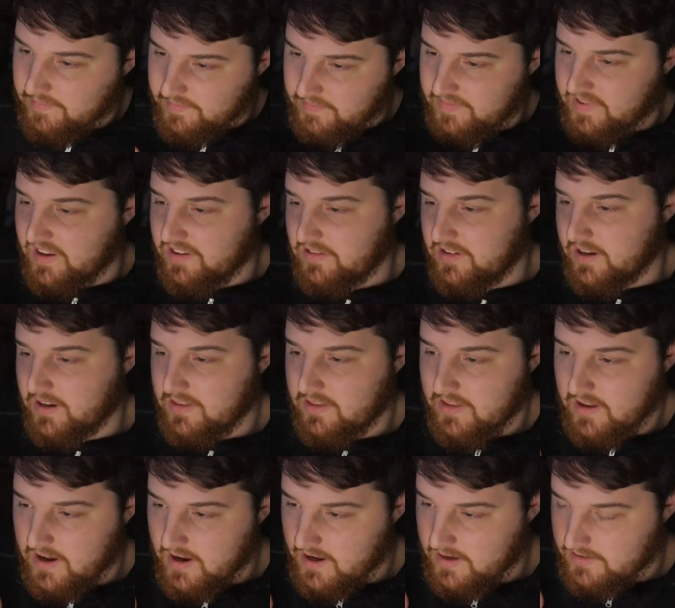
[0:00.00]
Things like
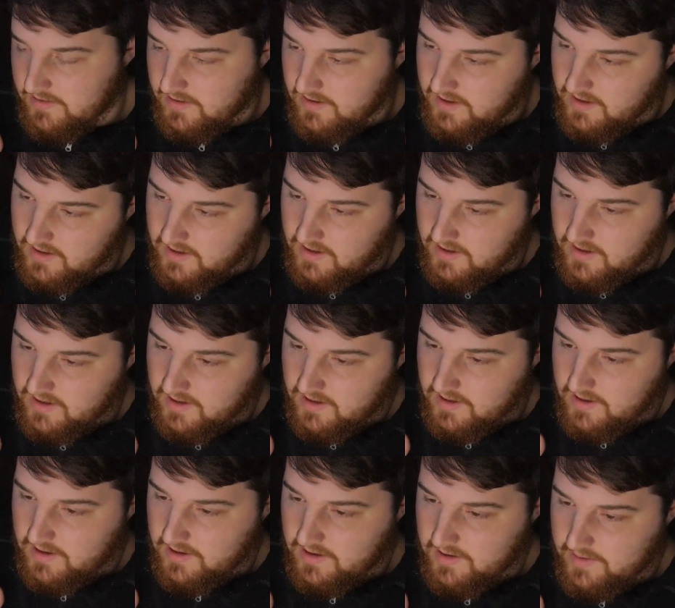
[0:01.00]
that.
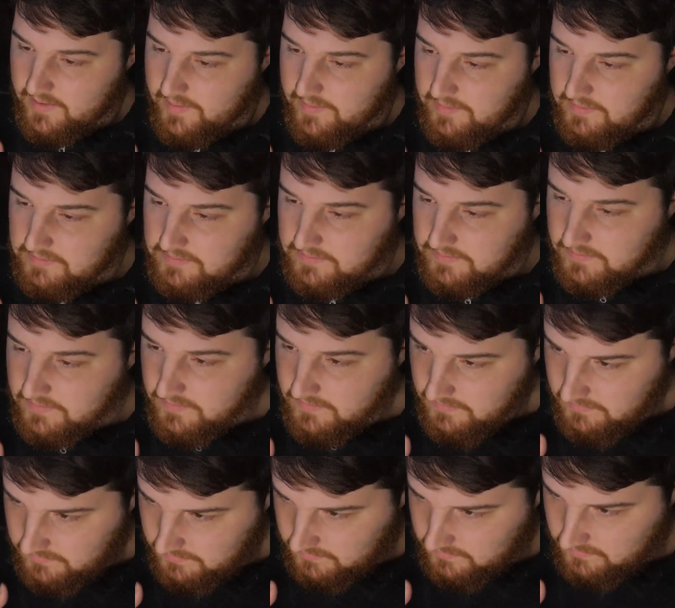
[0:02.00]

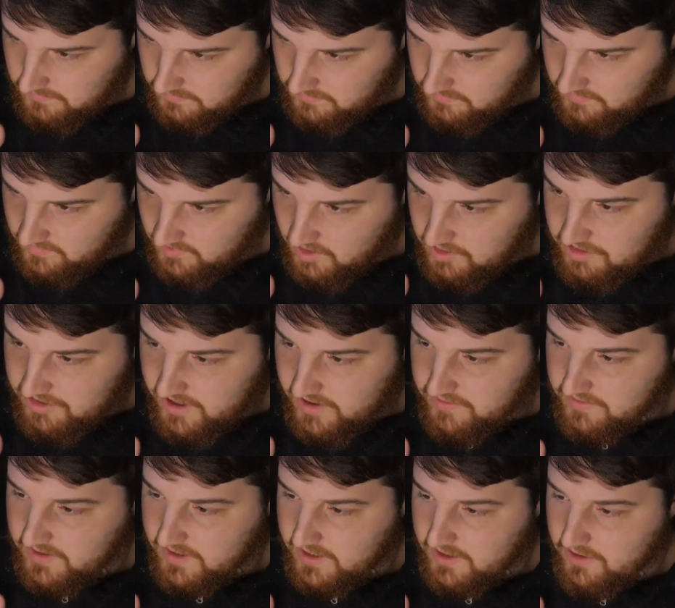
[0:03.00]
Those are
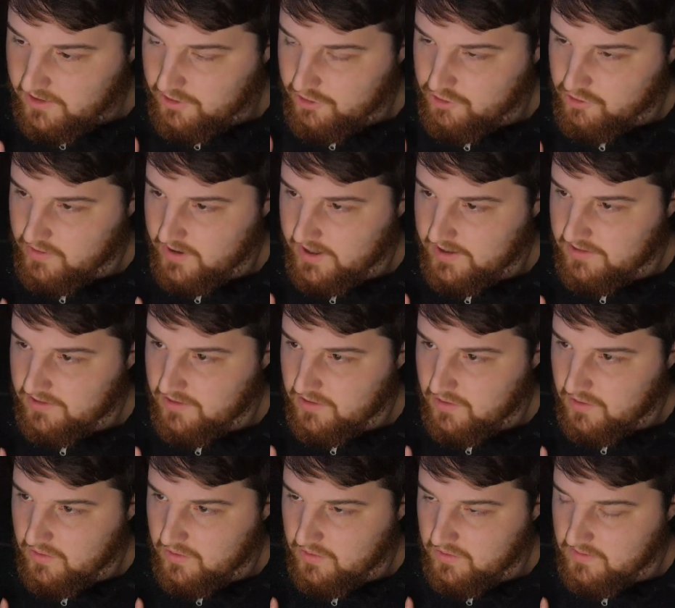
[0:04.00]
definitely good traits
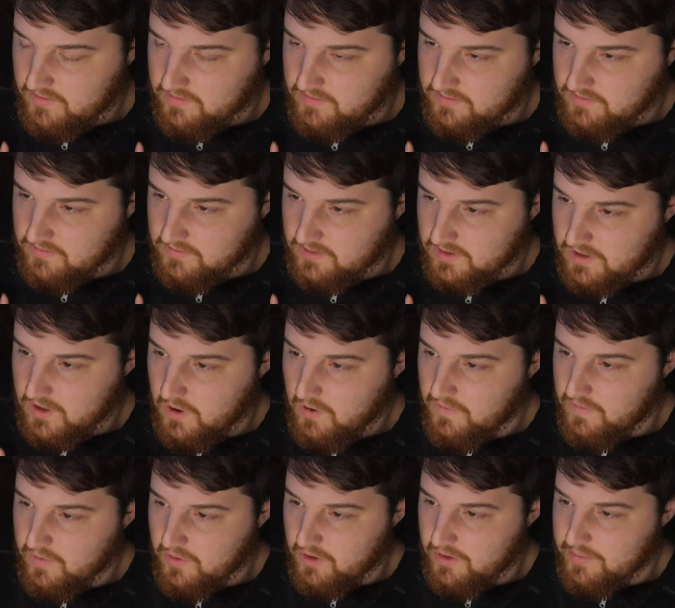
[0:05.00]
to go
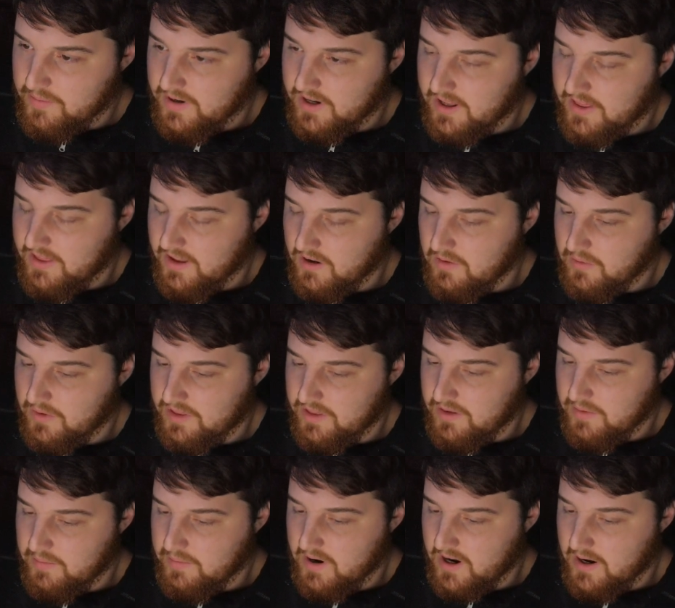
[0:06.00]
for, but I think what the
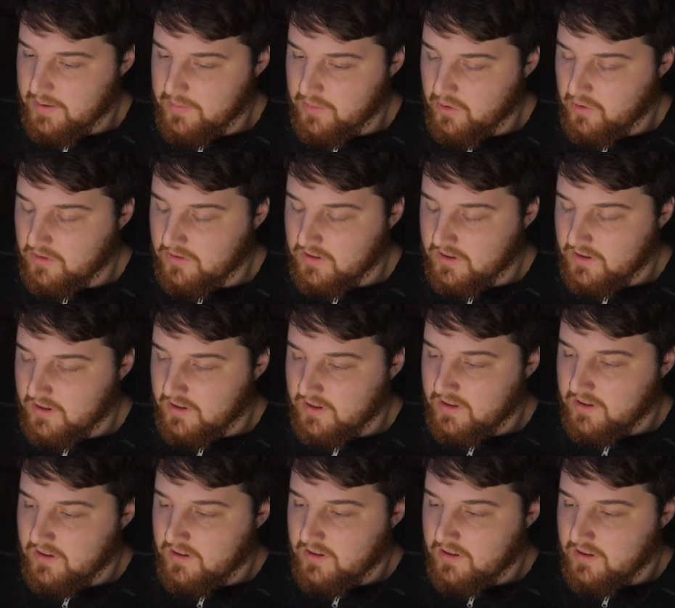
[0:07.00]
Bible
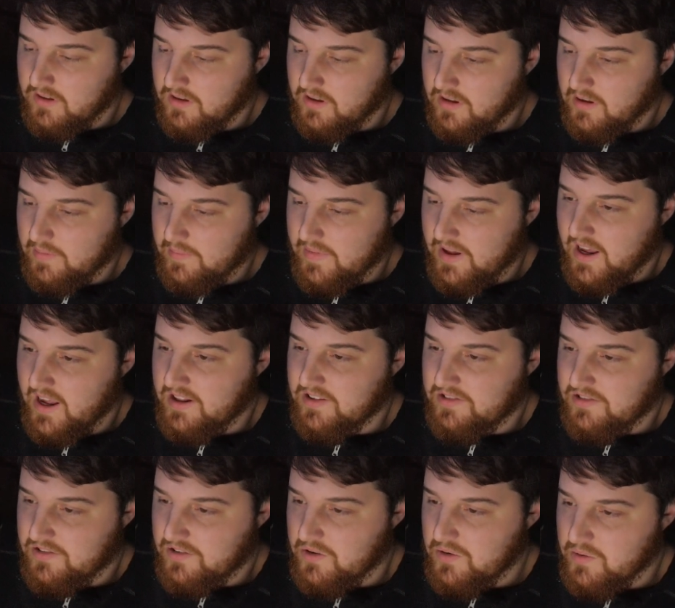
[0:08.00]

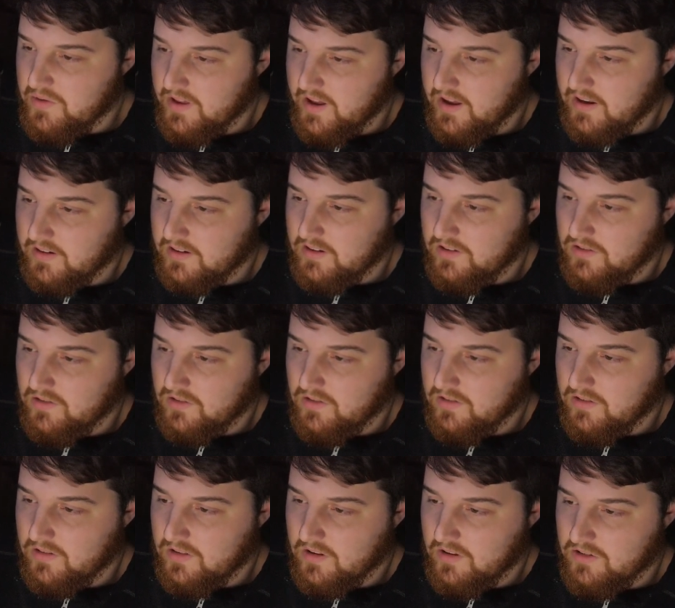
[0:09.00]
adds to that, because
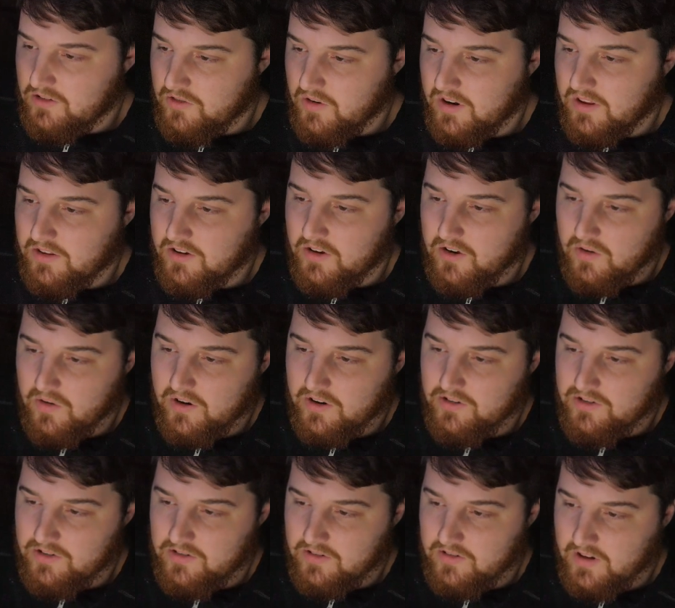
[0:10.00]
the strength,
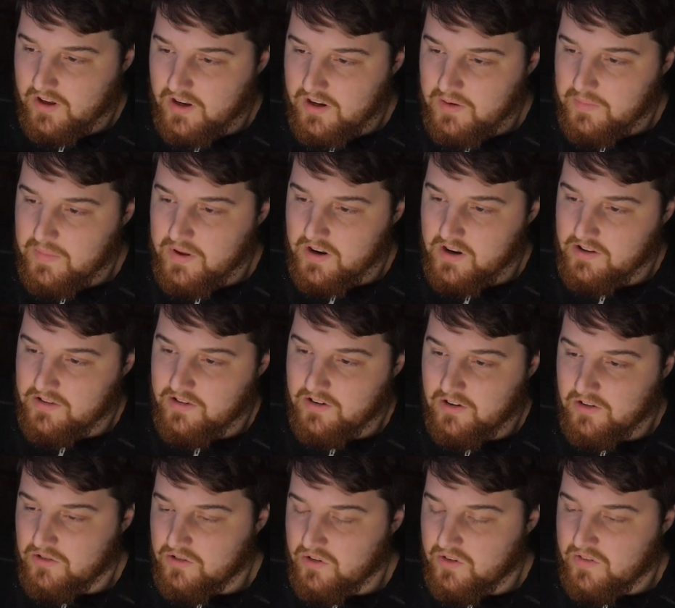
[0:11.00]
courage, independence, and
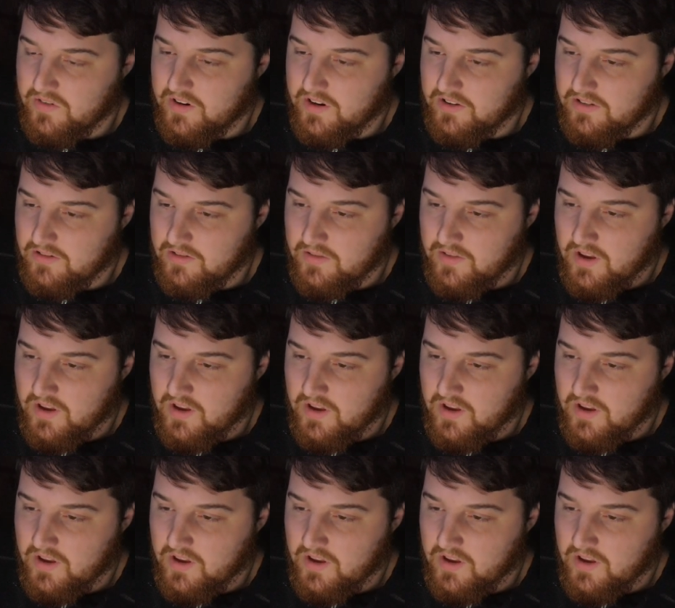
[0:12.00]
assertiveness,